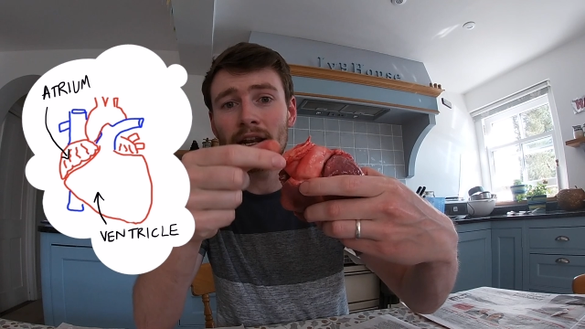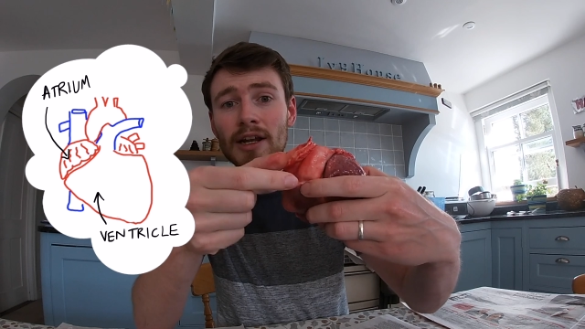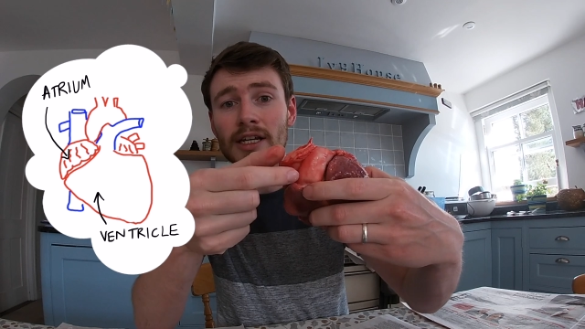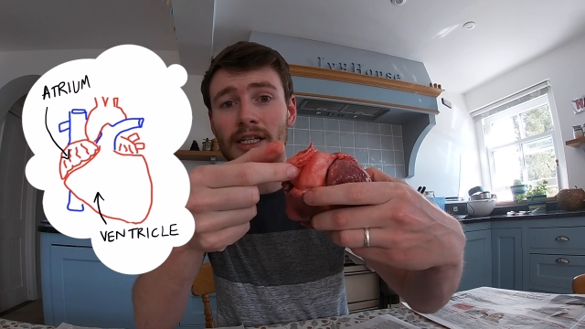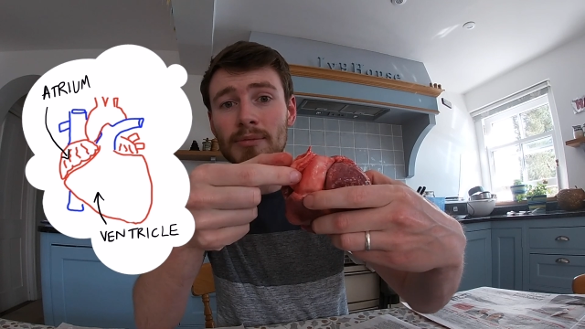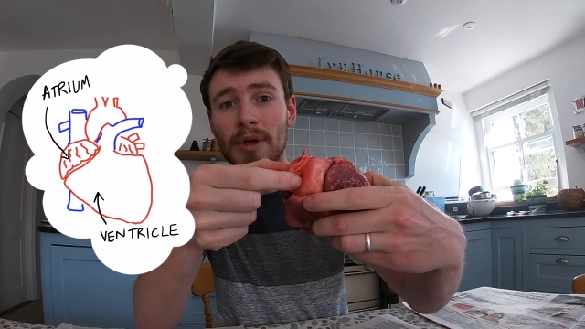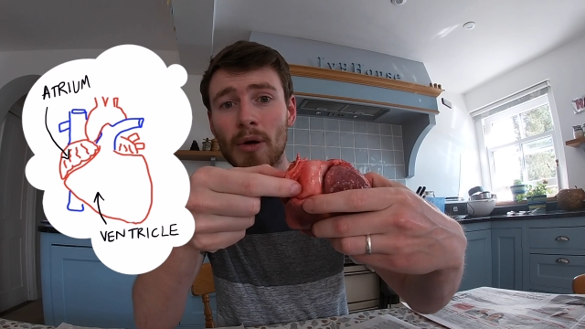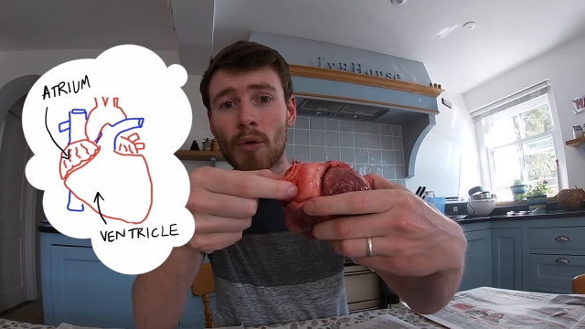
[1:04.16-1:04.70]

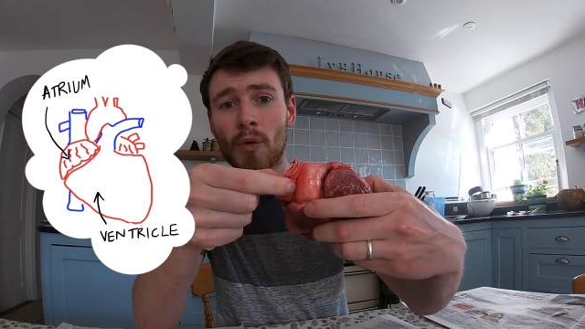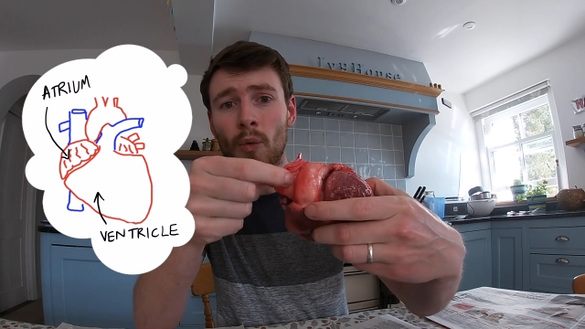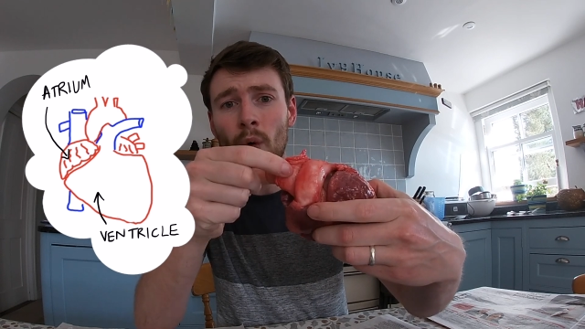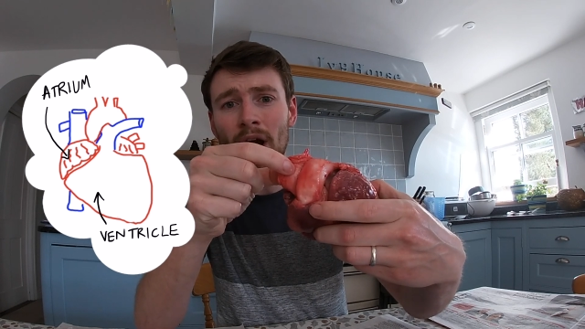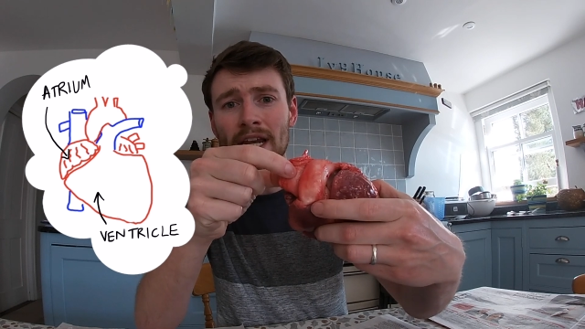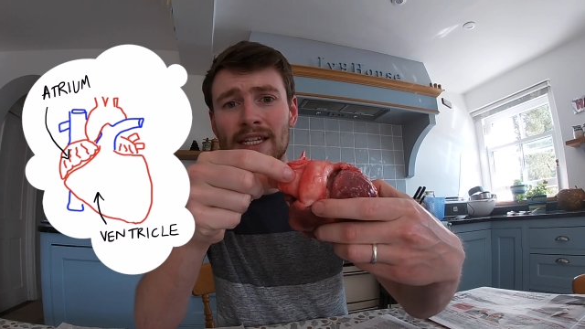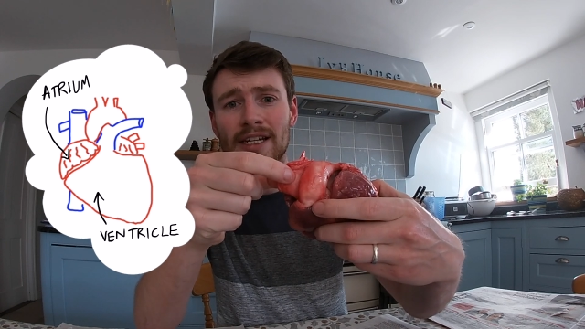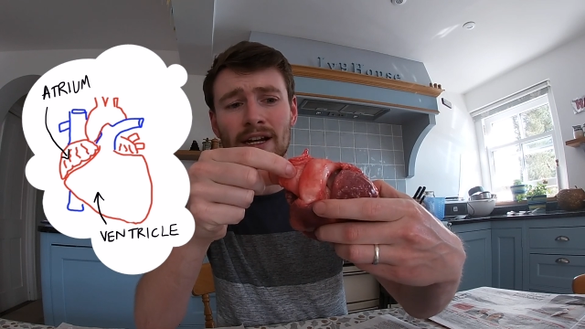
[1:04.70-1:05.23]
looks a bit
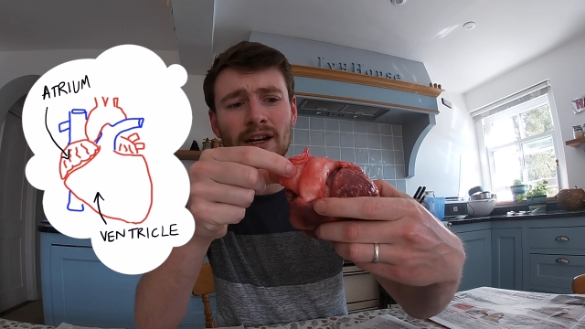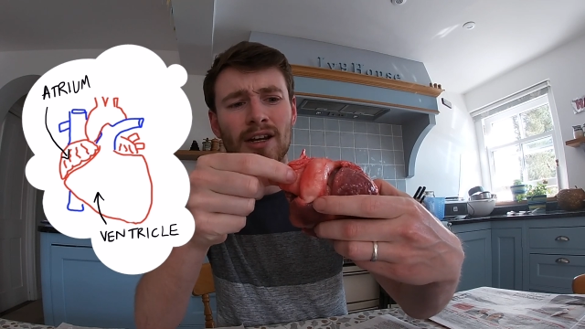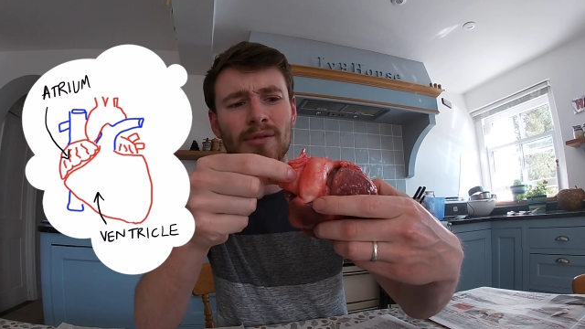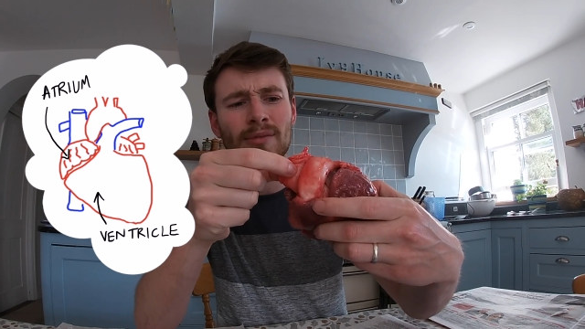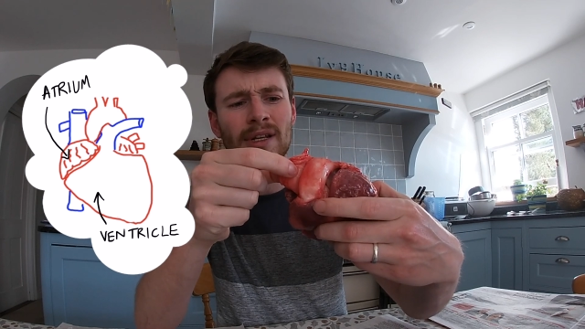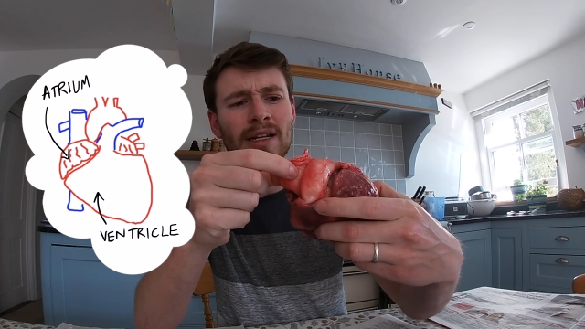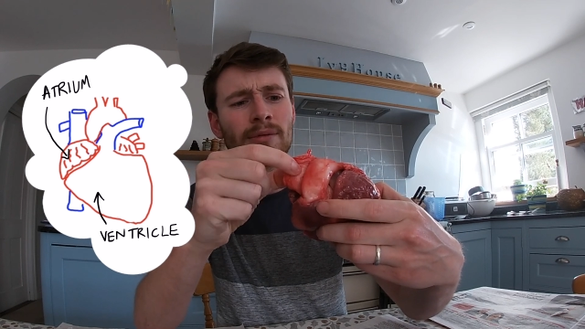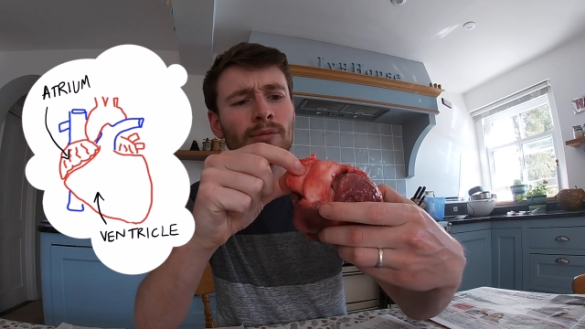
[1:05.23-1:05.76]
whiter, a
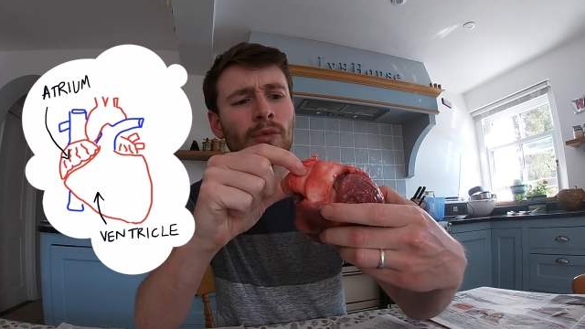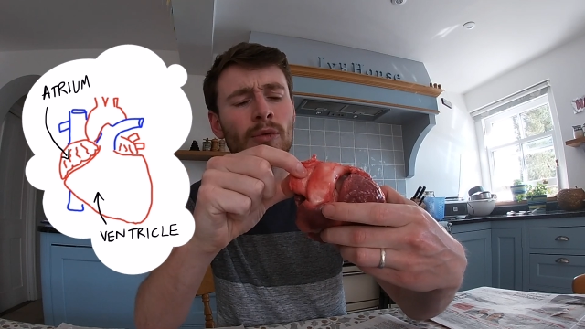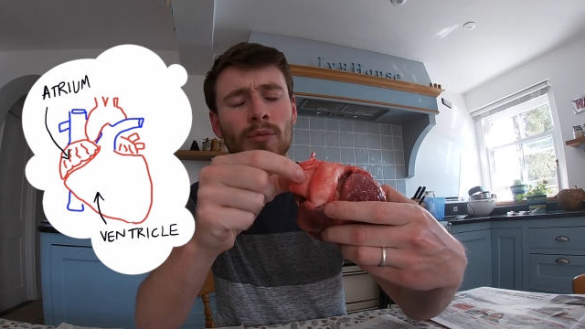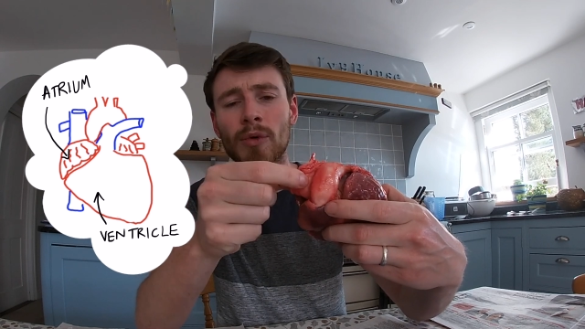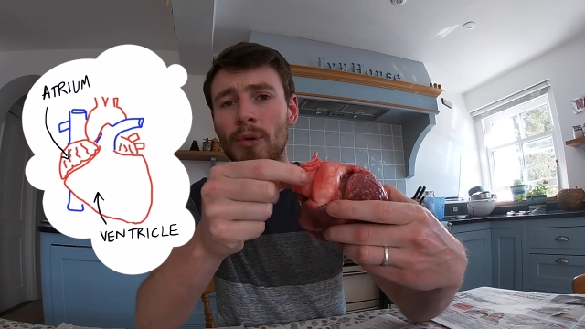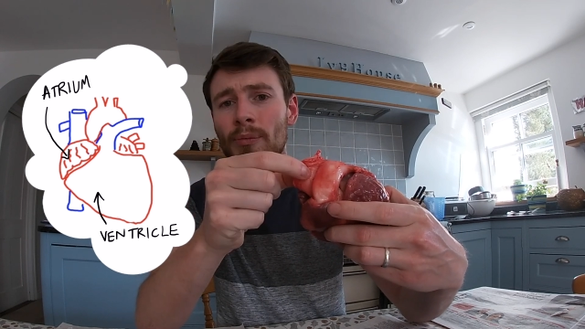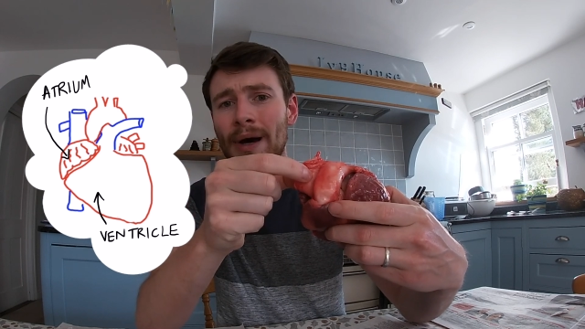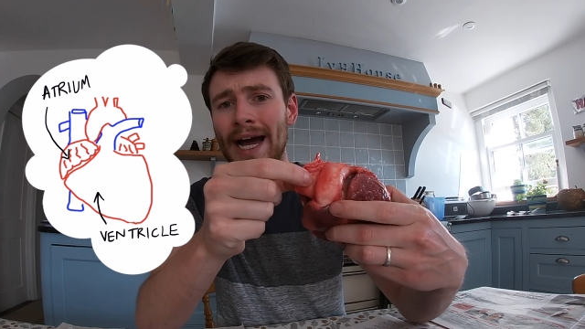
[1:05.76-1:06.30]
little, a little more,
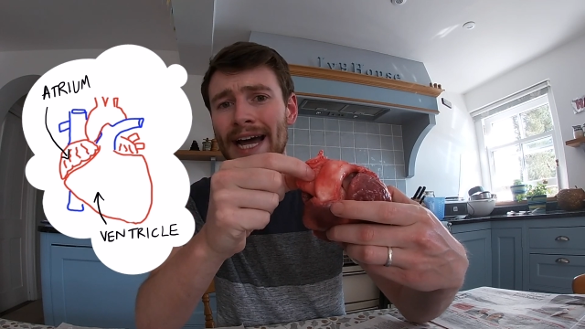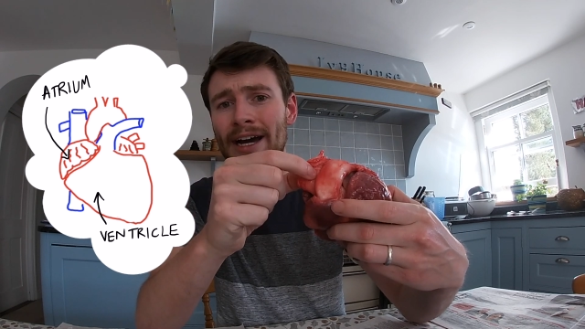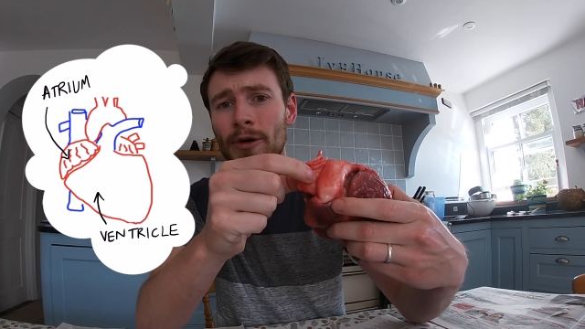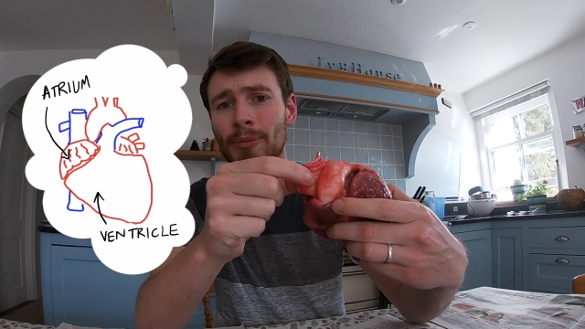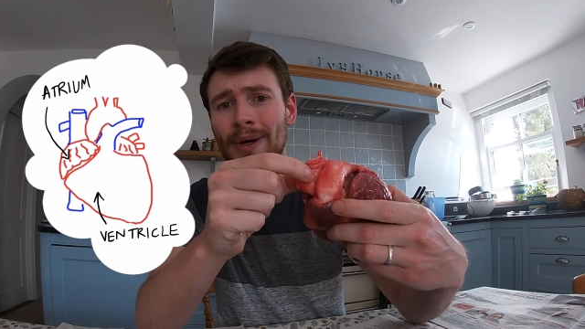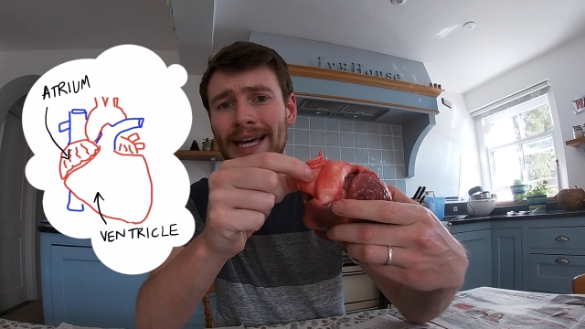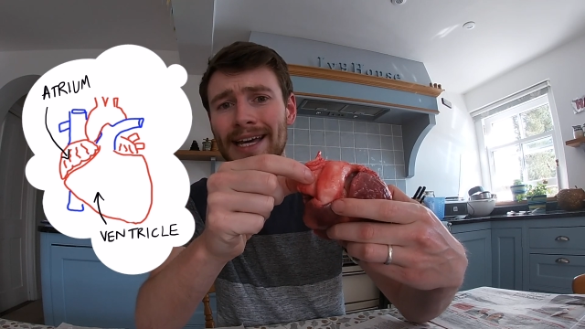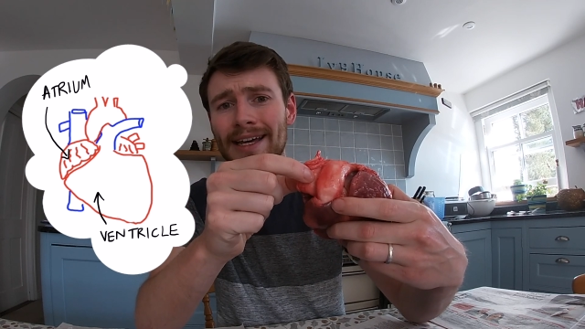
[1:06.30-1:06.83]
more, pale
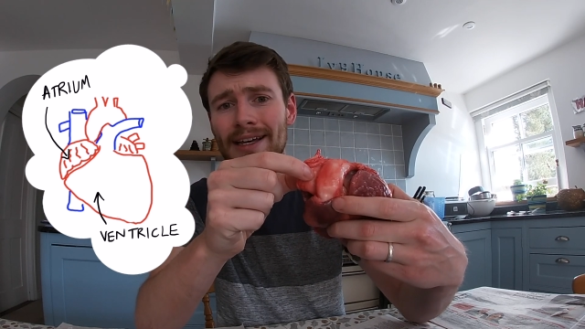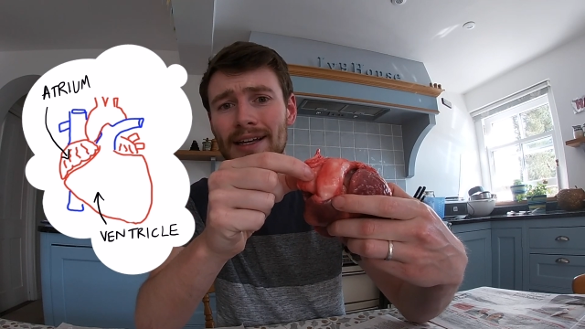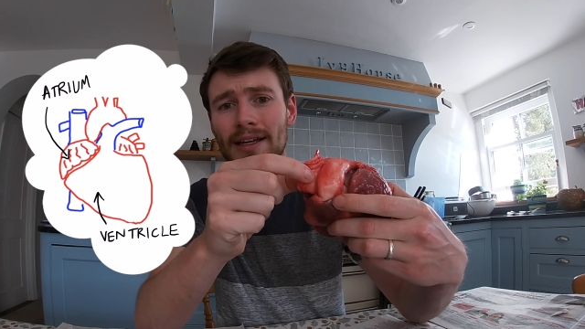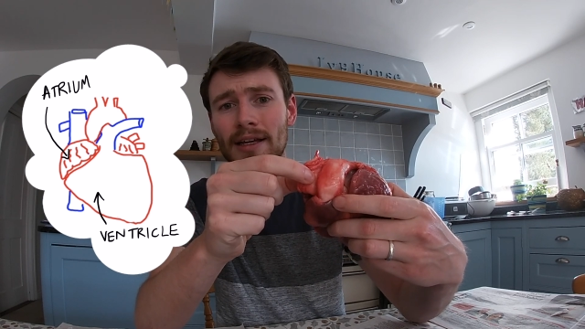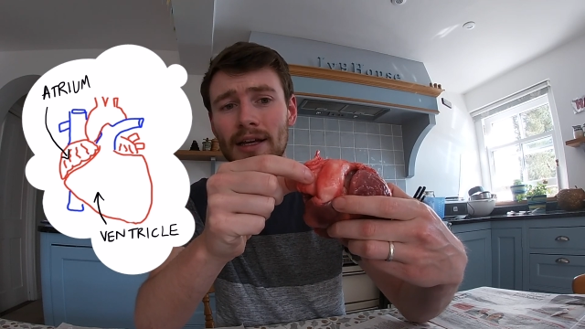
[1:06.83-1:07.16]
pink.